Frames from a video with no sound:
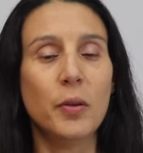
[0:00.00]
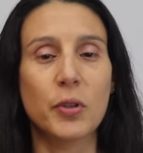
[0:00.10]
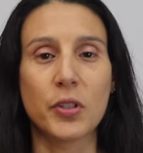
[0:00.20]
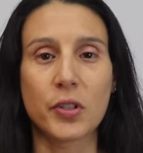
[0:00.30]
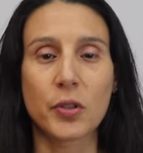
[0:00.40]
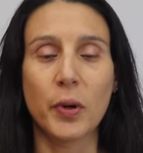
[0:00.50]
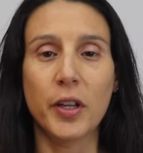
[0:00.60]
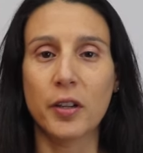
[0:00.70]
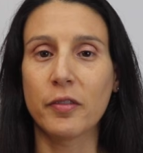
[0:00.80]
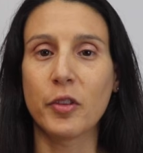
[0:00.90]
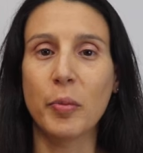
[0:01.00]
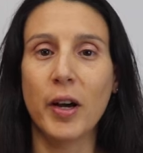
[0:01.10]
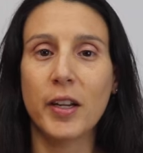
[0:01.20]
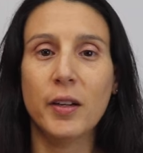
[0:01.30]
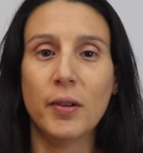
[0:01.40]
which is swaying of the
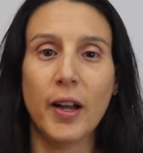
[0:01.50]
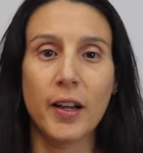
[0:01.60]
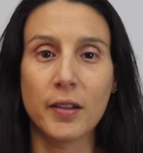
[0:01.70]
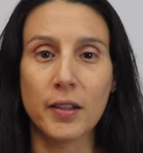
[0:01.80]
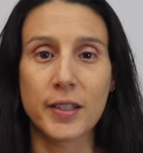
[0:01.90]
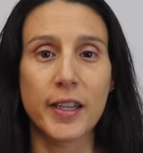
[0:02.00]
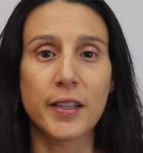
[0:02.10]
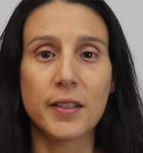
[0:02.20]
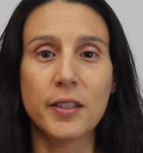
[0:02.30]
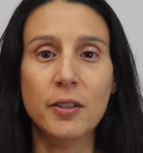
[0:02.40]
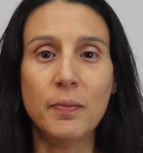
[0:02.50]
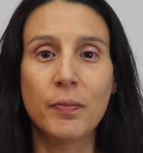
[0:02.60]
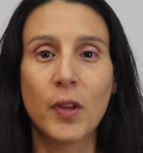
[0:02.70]
body at a standstill,